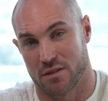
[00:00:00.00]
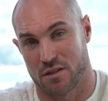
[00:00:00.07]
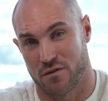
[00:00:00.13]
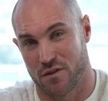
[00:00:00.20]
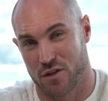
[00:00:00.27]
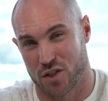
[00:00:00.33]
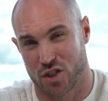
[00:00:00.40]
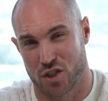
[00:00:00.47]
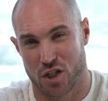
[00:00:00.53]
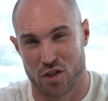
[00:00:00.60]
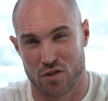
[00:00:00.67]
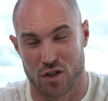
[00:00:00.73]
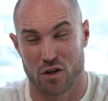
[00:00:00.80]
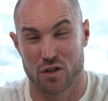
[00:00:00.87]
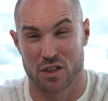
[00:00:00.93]
the first
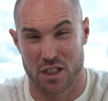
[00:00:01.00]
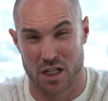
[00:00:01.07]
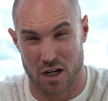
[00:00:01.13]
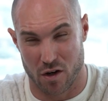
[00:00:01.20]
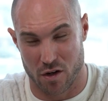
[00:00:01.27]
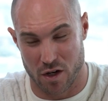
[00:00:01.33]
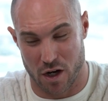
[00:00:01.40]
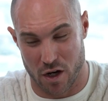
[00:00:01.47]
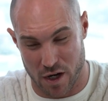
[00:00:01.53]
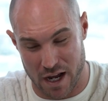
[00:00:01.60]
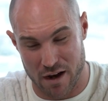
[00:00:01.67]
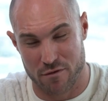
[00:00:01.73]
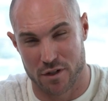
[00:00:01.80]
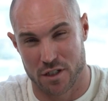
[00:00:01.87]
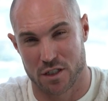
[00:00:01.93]
surgery on
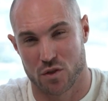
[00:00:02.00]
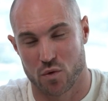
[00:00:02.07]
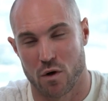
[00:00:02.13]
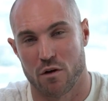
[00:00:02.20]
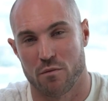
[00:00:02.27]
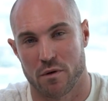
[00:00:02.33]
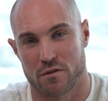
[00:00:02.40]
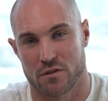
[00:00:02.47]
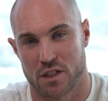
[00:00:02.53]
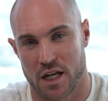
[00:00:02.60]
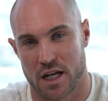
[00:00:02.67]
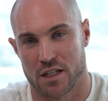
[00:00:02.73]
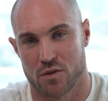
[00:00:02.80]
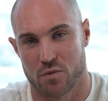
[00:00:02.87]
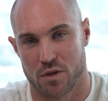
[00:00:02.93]
average is 12 months to
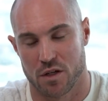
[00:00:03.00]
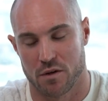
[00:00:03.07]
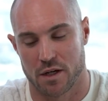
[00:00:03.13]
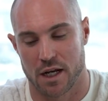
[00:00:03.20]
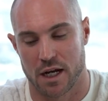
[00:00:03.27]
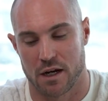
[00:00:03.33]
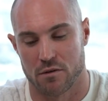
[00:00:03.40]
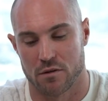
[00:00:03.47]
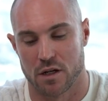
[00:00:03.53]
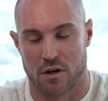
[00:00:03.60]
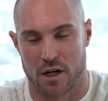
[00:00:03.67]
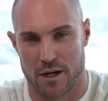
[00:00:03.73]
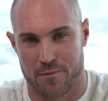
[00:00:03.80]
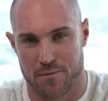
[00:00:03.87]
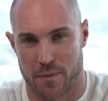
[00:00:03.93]
get into a new account,
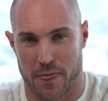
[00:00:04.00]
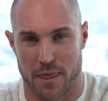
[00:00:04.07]
right?